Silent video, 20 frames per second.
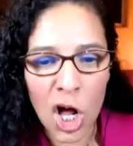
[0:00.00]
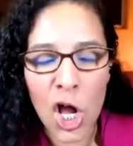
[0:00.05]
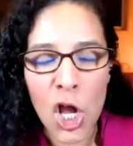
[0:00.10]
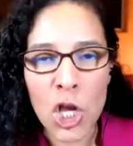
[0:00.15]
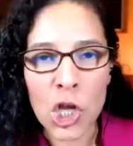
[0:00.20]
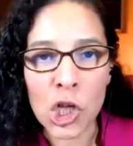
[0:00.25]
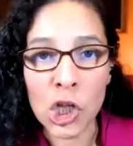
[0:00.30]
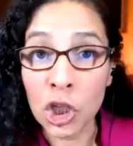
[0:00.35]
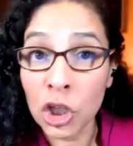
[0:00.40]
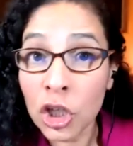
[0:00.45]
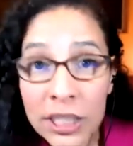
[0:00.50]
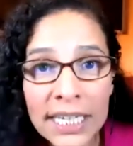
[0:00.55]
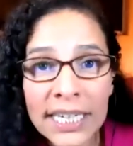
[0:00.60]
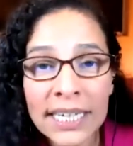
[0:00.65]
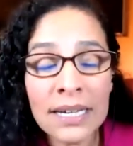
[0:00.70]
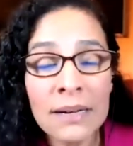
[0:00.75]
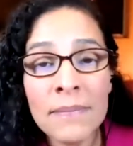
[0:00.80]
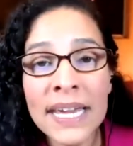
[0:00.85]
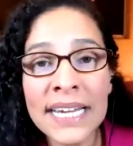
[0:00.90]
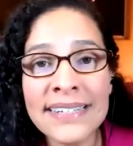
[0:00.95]

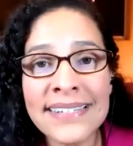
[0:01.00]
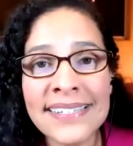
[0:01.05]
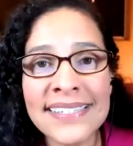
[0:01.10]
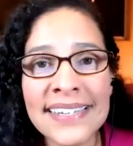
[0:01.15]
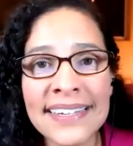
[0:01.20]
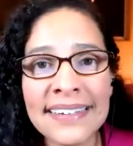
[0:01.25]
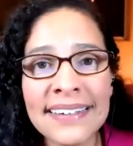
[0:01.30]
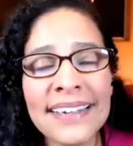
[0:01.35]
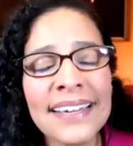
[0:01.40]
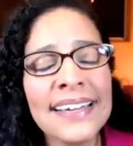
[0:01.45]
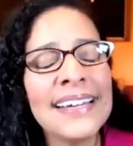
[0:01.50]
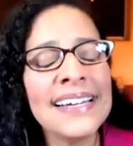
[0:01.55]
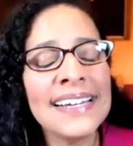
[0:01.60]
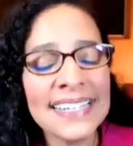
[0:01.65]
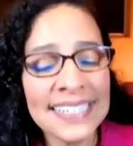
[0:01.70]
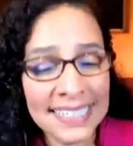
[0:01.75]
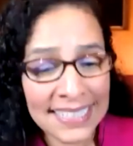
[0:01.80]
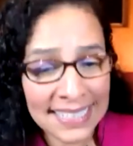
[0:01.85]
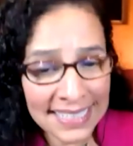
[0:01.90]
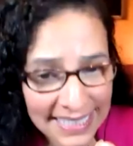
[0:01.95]
looking amazing,
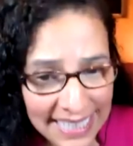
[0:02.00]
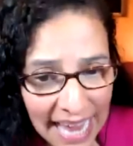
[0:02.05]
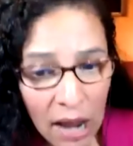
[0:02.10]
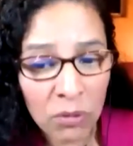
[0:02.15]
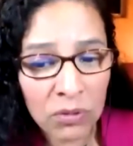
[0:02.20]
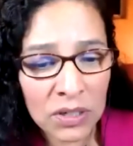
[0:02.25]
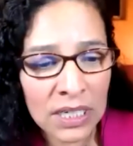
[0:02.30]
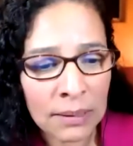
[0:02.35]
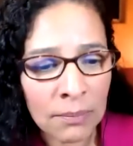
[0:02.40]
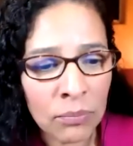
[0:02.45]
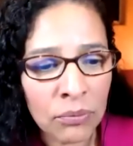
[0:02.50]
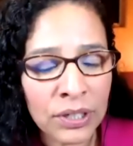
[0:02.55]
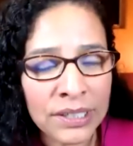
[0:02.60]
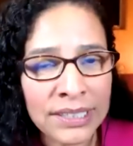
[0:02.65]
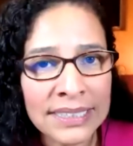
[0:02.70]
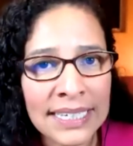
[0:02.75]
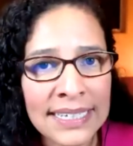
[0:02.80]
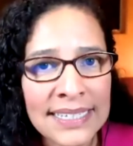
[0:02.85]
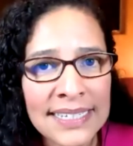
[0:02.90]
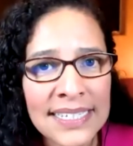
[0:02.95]
sounding
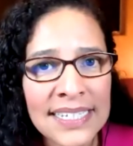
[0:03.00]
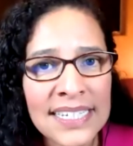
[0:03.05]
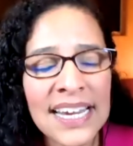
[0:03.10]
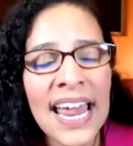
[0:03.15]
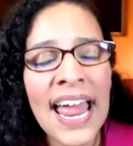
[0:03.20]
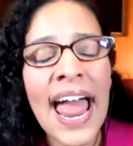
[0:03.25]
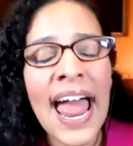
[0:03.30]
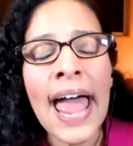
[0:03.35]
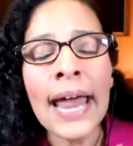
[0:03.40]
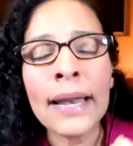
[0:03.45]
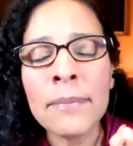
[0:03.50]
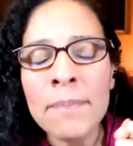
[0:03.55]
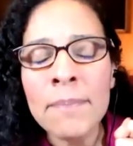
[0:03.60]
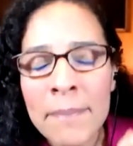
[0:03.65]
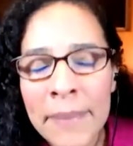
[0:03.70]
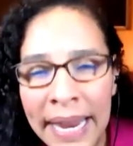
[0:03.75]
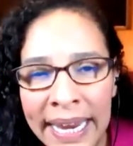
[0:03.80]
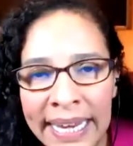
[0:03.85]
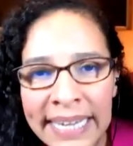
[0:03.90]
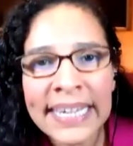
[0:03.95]
brilliant, and
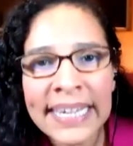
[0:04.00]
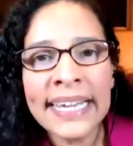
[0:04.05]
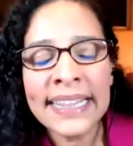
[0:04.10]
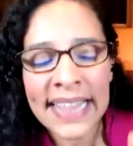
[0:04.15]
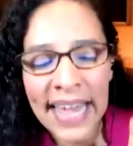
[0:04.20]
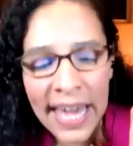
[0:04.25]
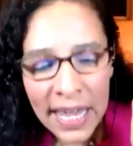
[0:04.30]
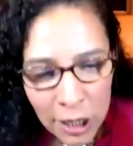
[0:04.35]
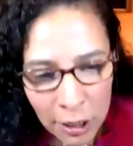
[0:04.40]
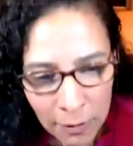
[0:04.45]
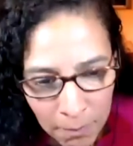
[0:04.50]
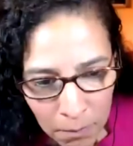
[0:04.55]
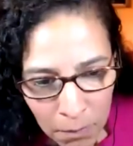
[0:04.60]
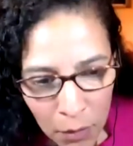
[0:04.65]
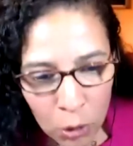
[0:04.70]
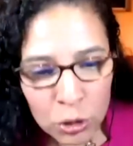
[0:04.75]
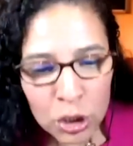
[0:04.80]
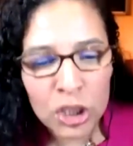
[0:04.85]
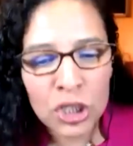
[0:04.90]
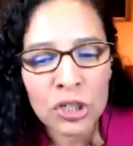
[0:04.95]
making that
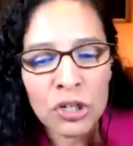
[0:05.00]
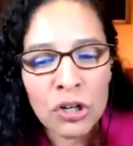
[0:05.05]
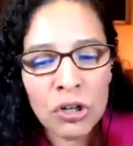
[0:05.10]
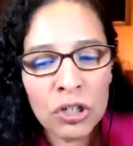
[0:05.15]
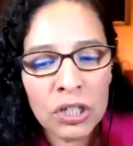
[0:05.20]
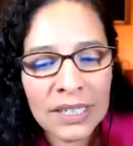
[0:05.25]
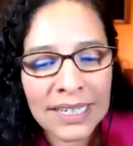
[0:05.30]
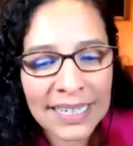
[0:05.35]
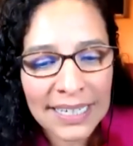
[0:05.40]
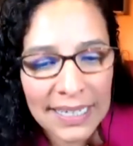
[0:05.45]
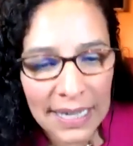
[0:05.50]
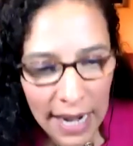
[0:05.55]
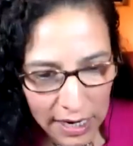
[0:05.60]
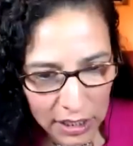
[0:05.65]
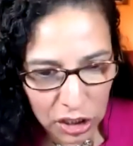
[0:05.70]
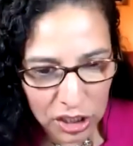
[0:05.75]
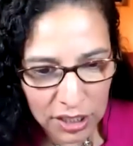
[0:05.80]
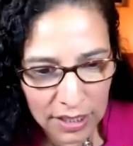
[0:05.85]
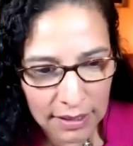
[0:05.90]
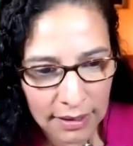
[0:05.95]
emotional
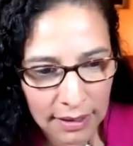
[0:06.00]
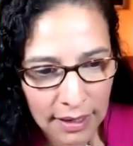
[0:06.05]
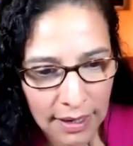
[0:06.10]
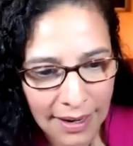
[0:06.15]
connection.